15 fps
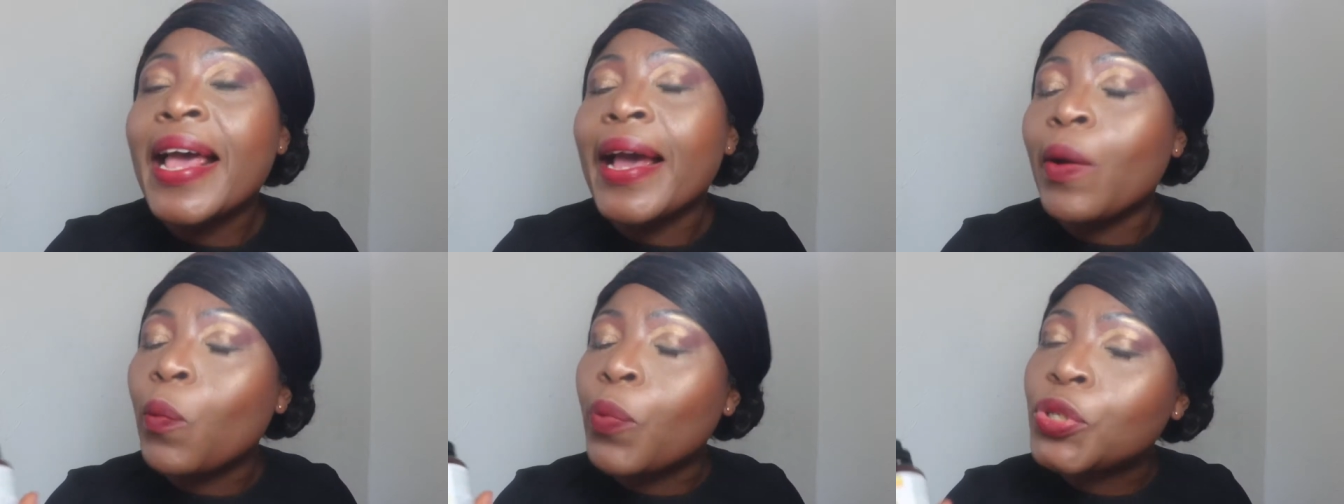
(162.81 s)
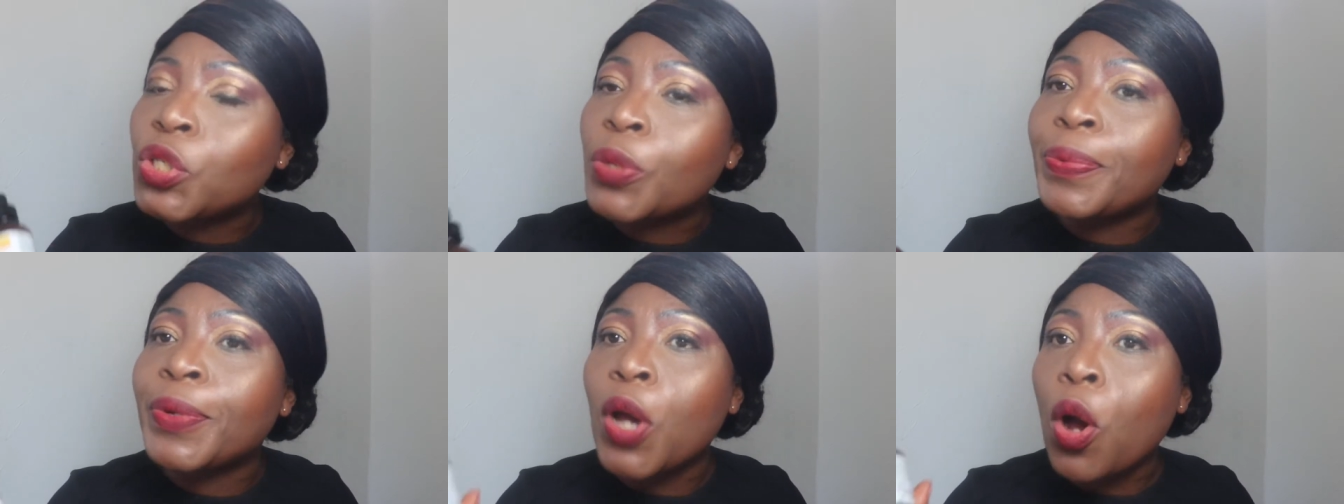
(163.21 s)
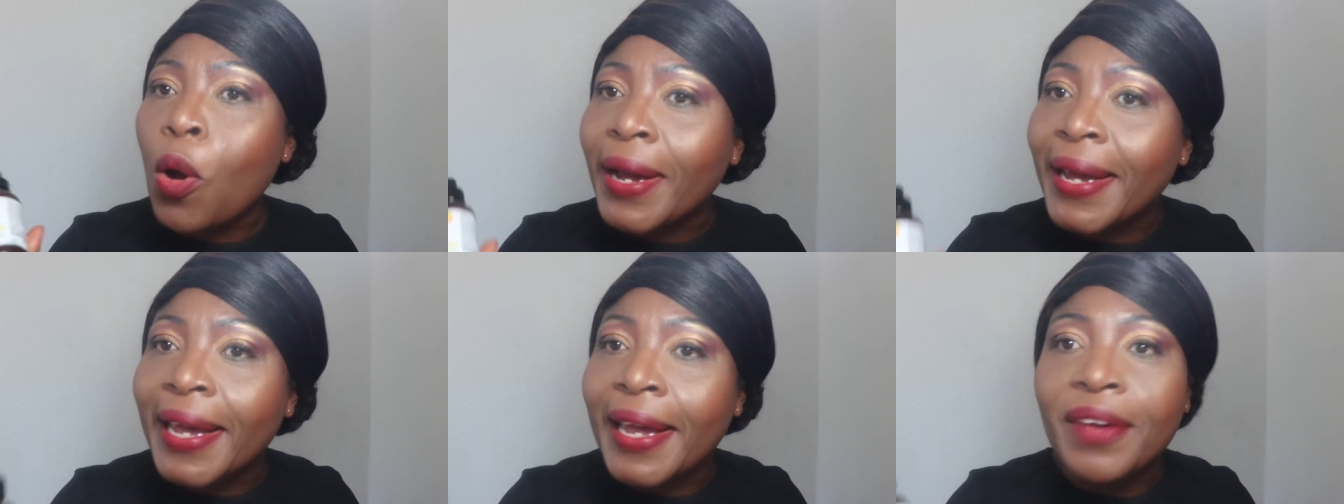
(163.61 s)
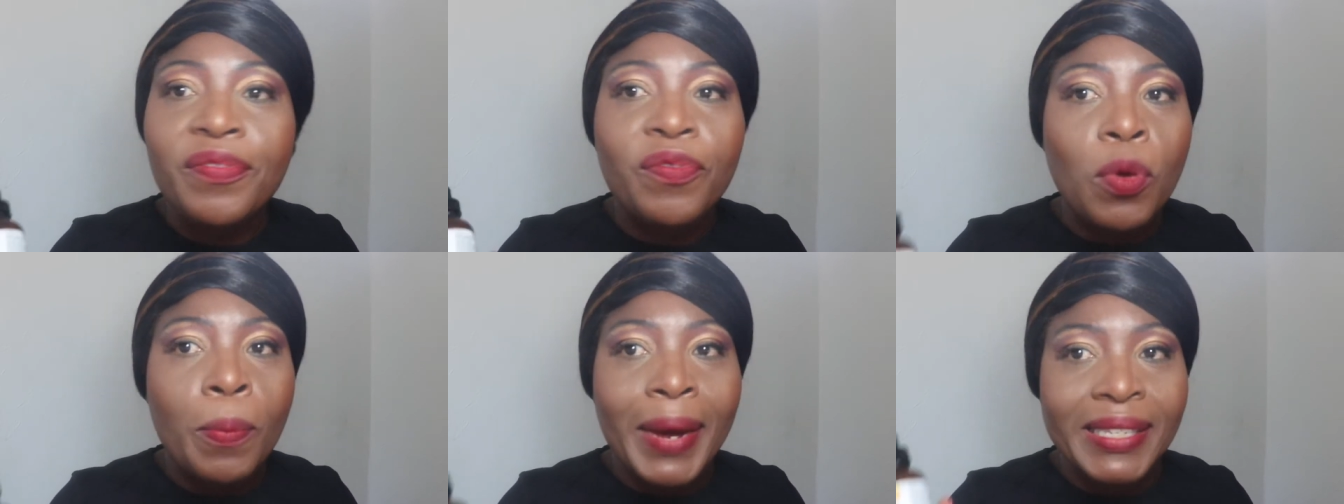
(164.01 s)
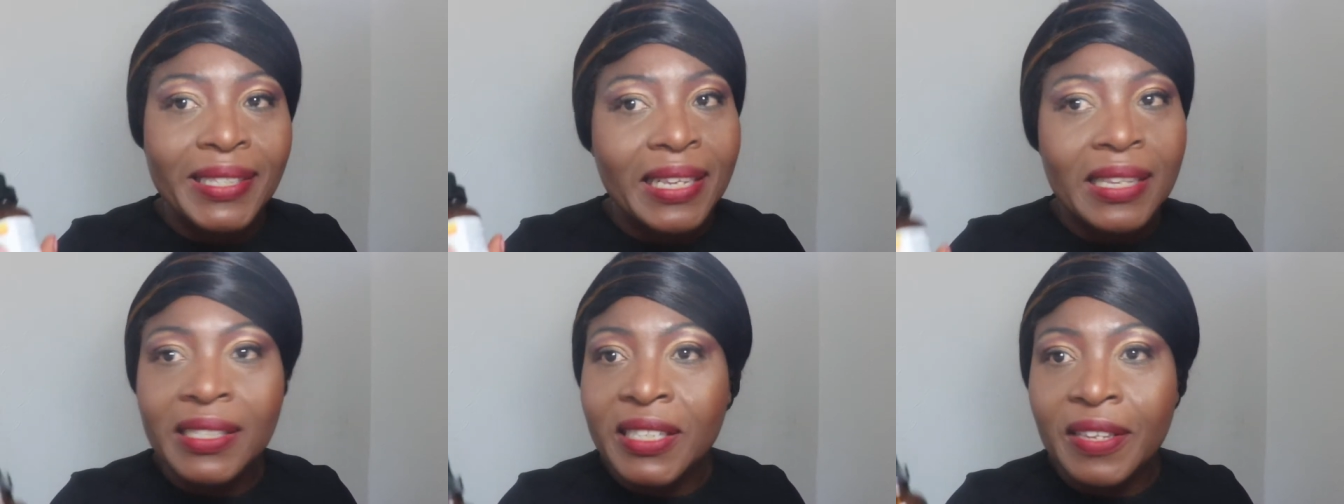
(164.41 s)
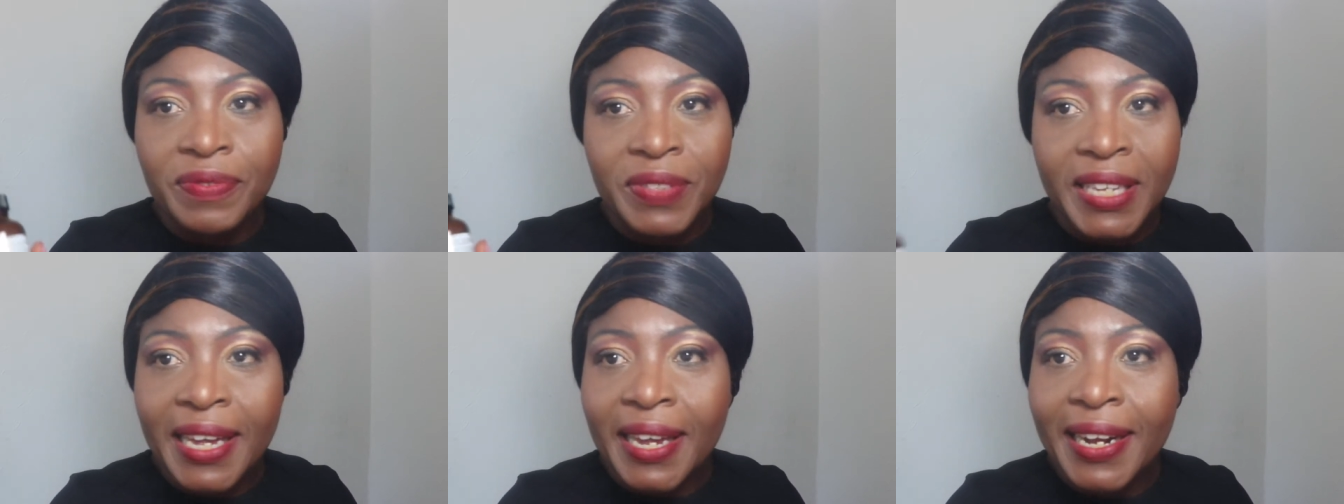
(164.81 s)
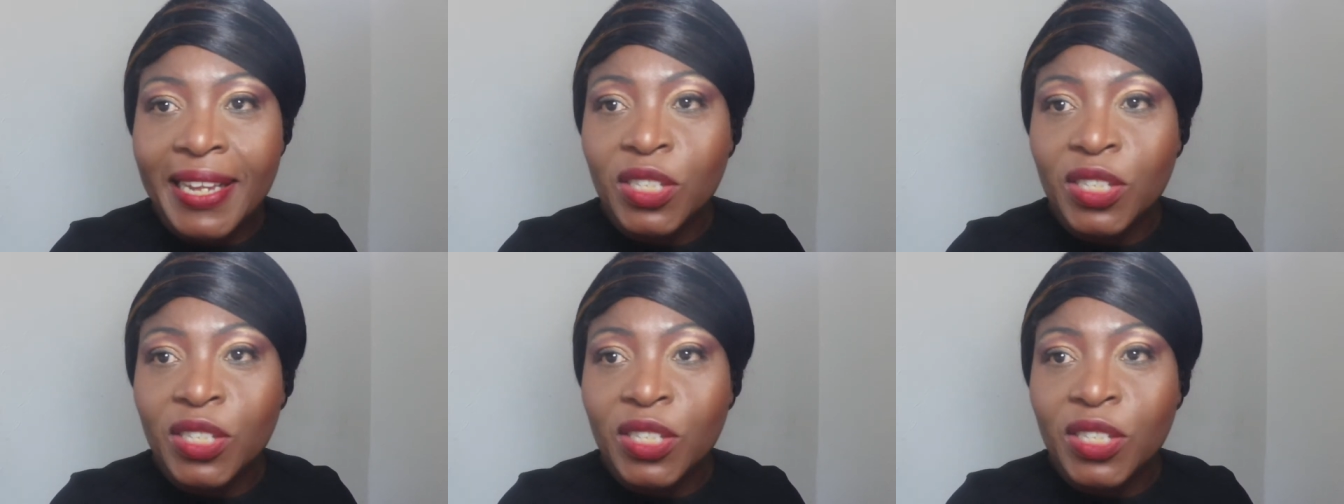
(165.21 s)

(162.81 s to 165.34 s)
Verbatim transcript: and which will be okay for my sensitive skin.